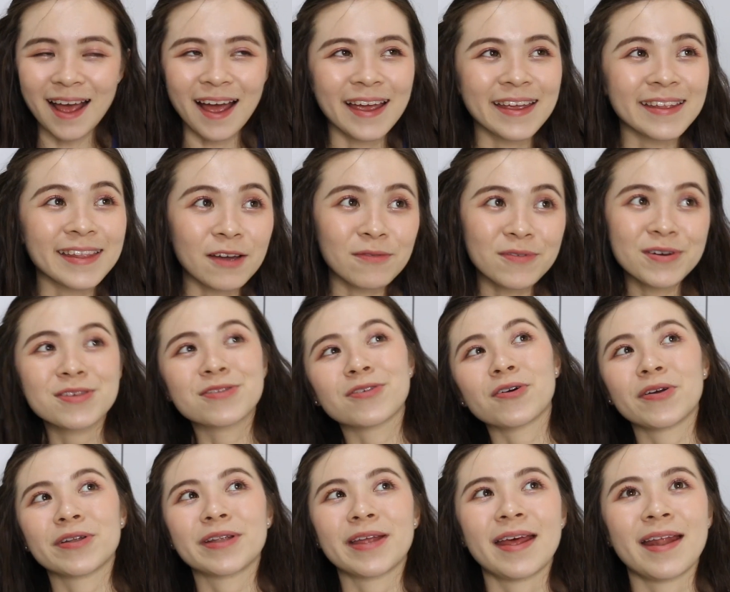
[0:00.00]
I never
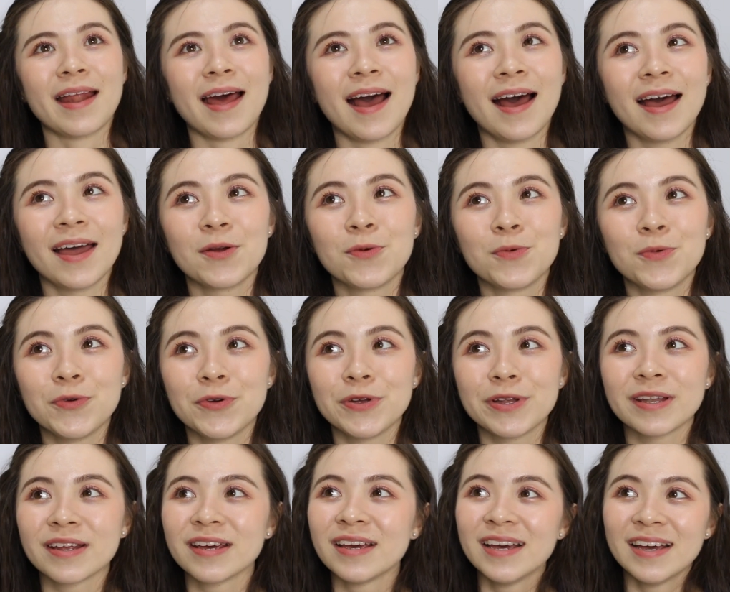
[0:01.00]
thought that I would